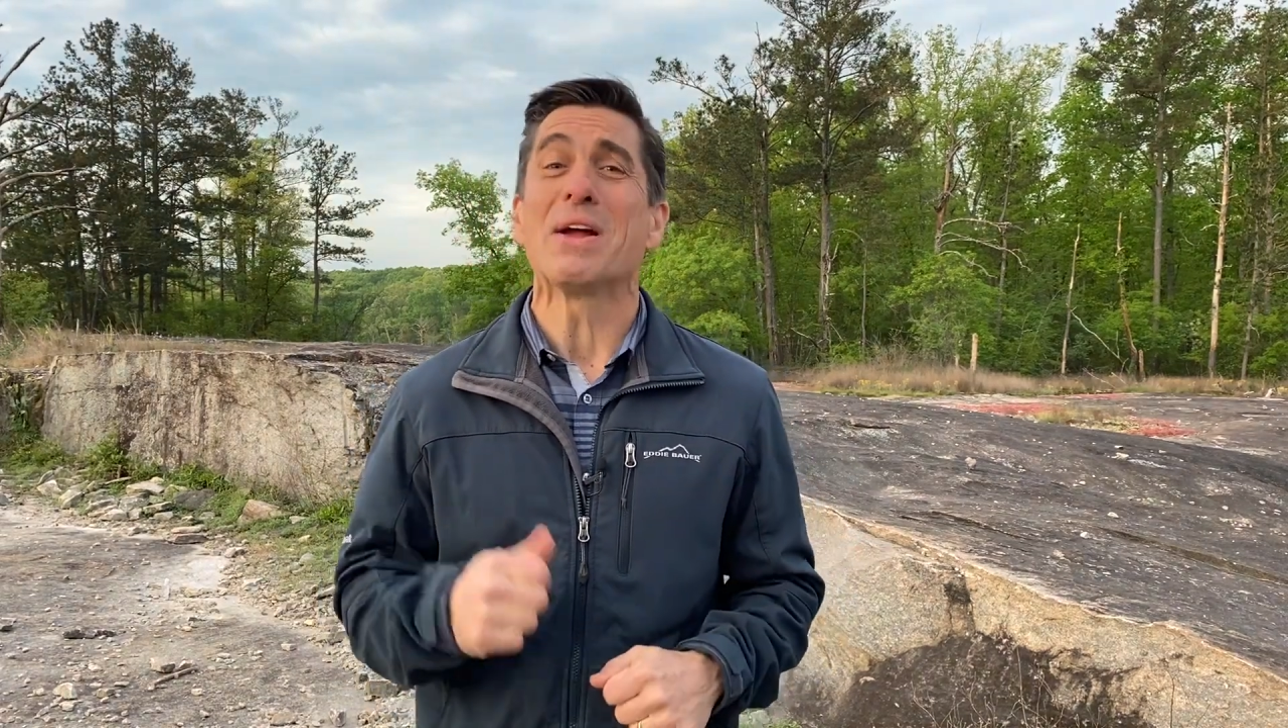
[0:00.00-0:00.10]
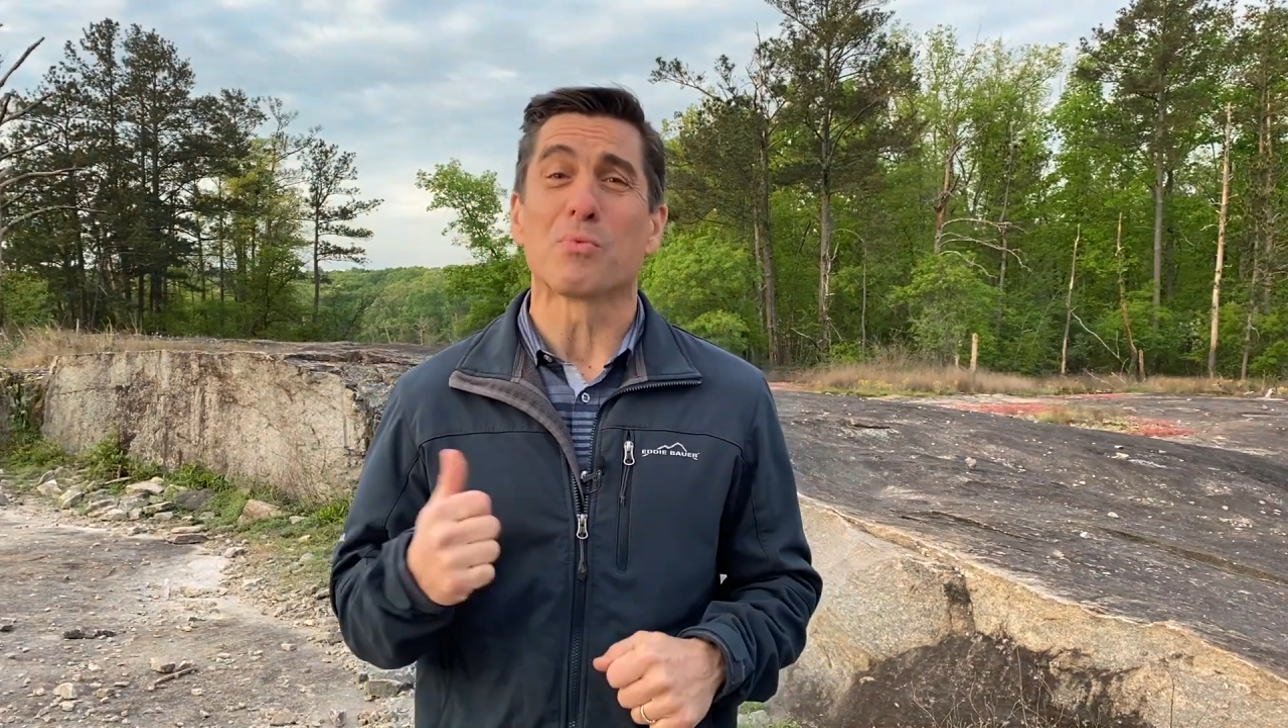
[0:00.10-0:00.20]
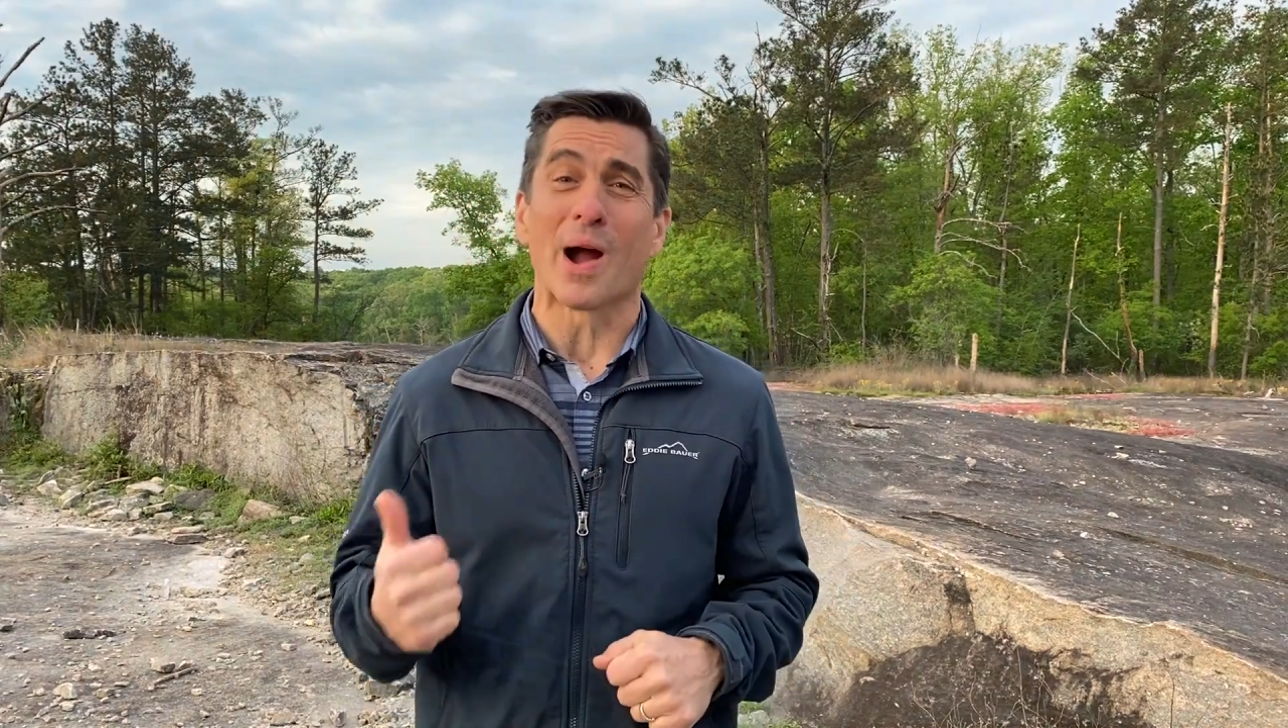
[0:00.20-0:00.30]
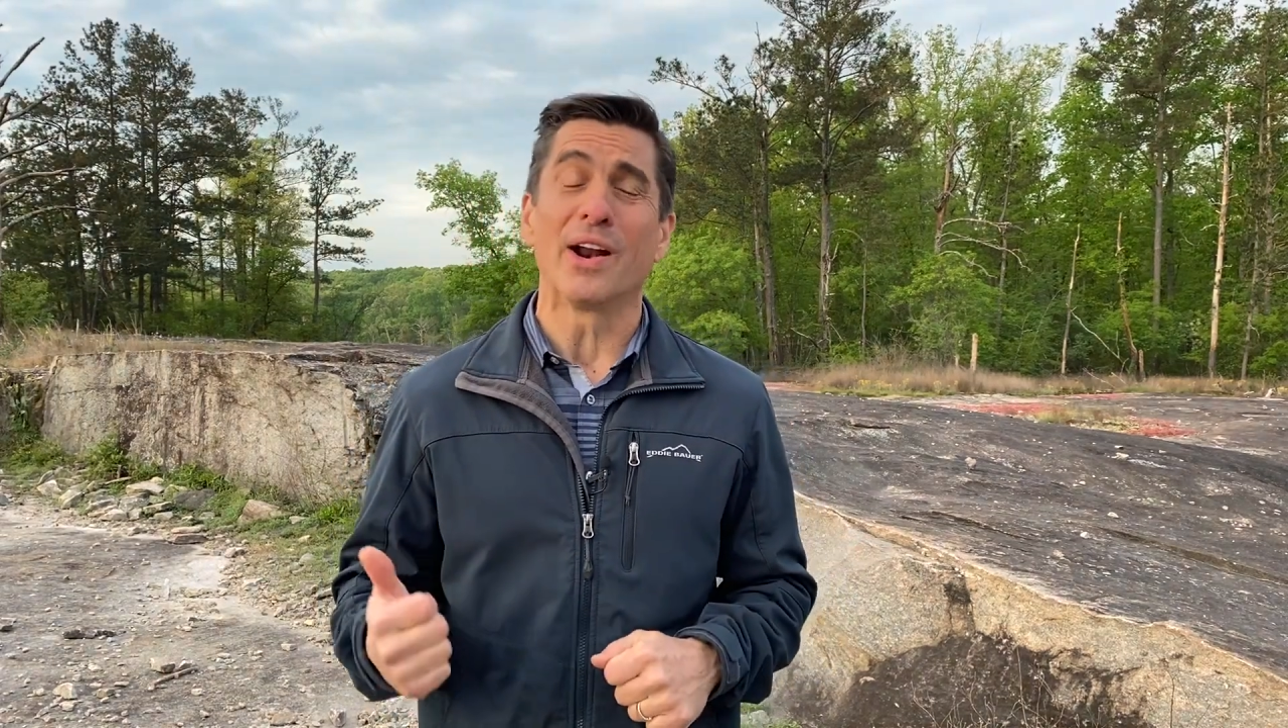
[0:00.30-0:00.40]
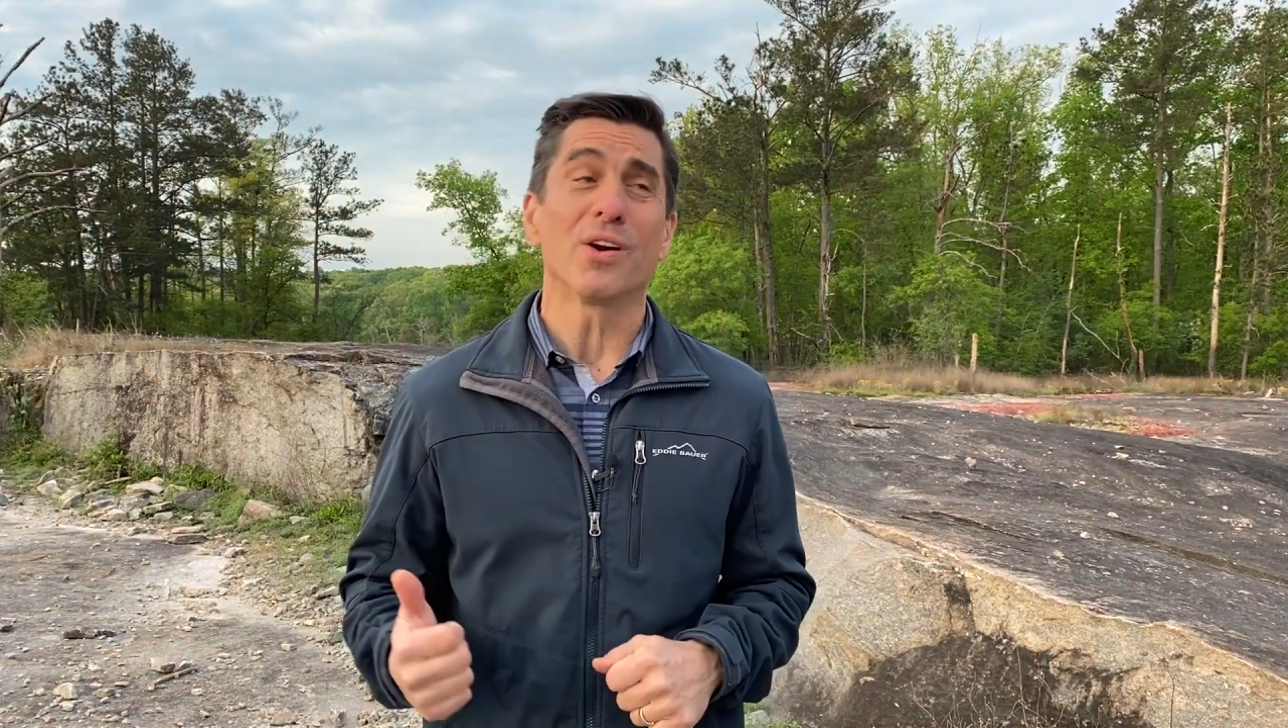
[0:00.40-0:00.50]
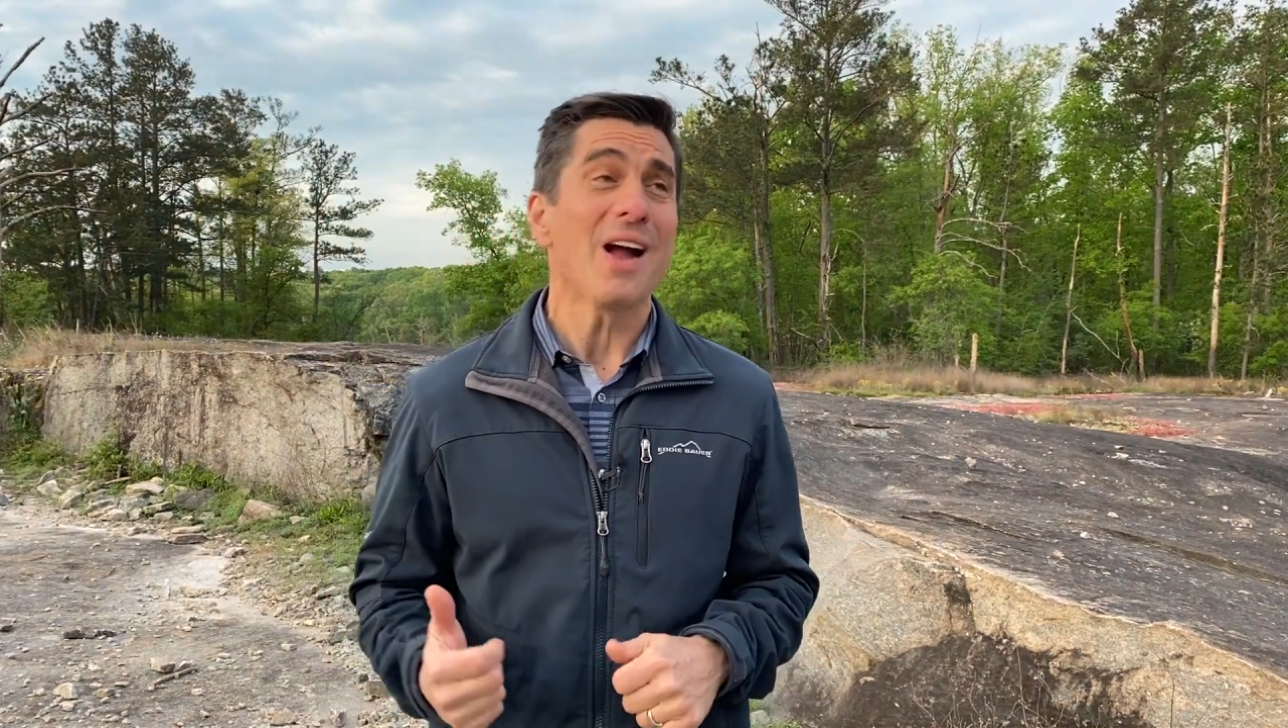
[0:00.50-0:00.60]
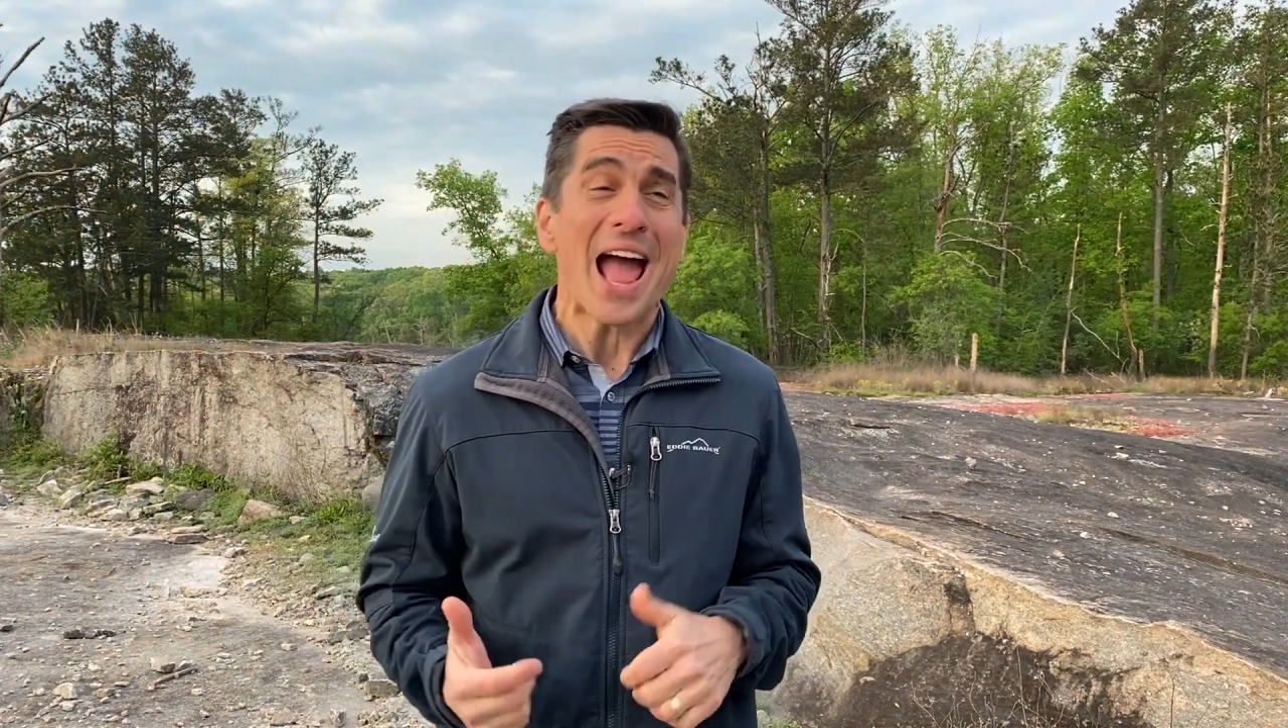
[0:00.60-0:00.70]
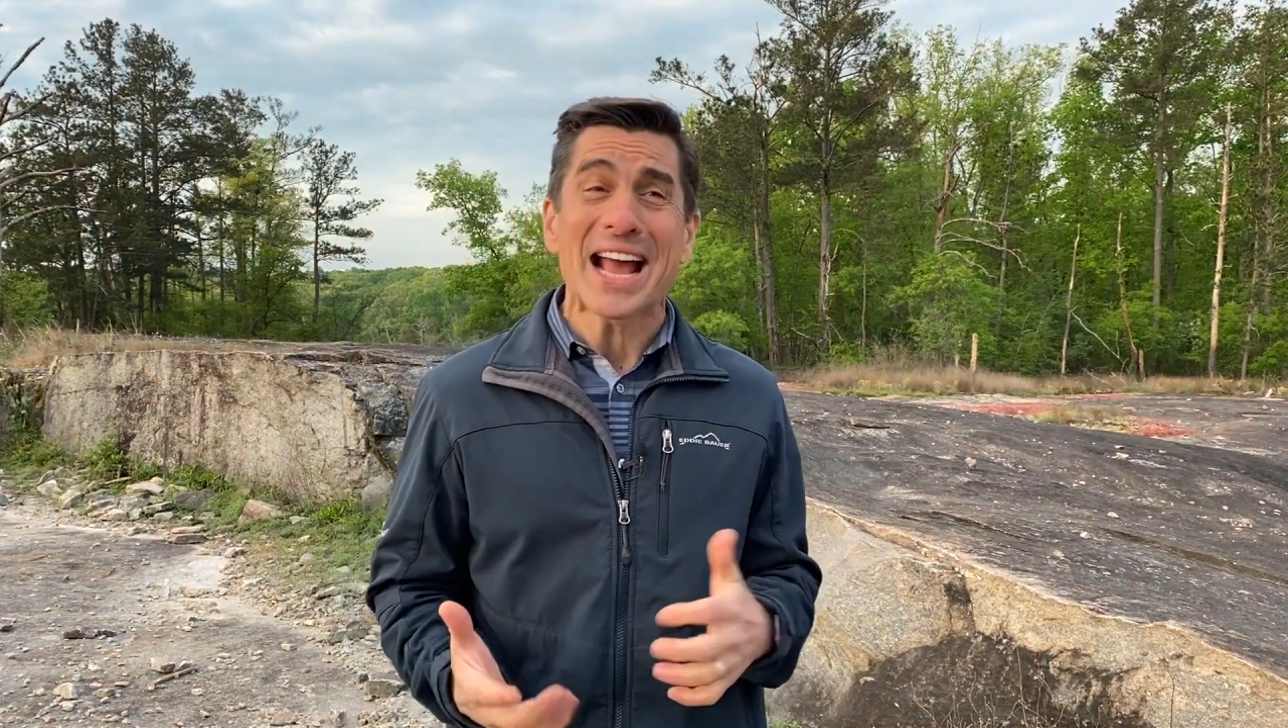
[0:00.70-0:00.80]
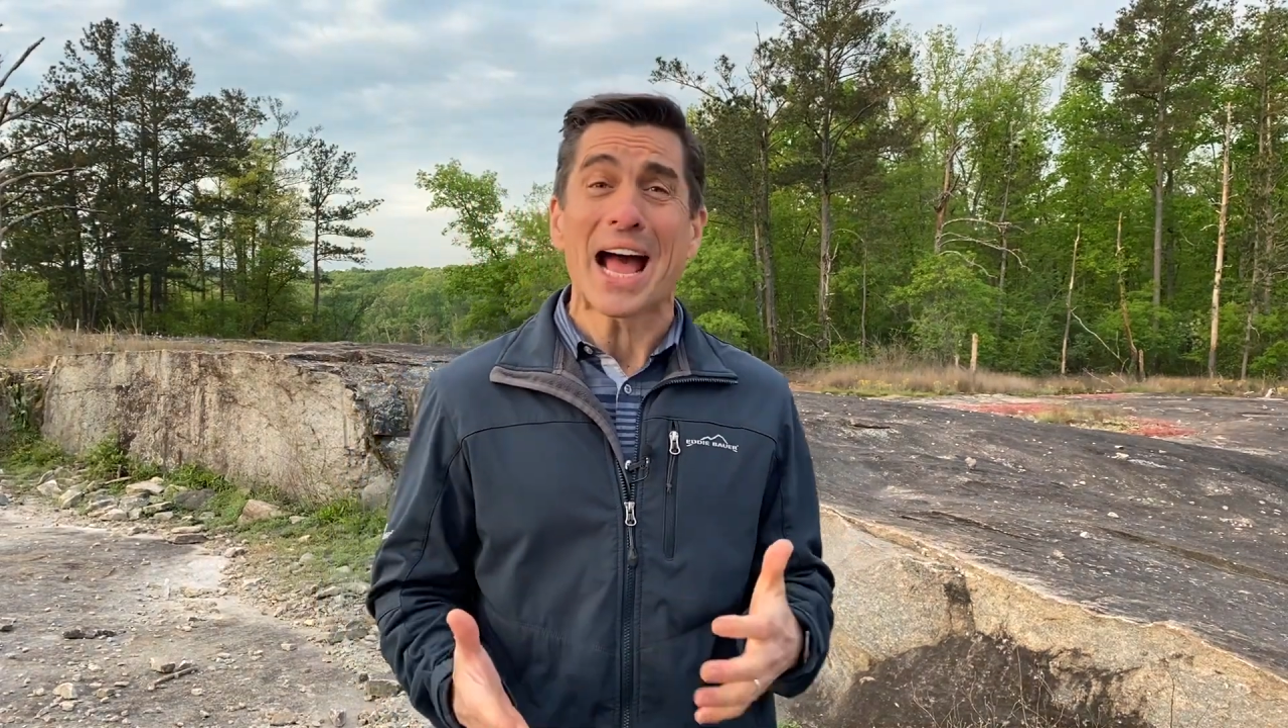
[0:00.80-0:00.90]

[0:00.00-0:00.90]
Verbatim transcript: writer, heck,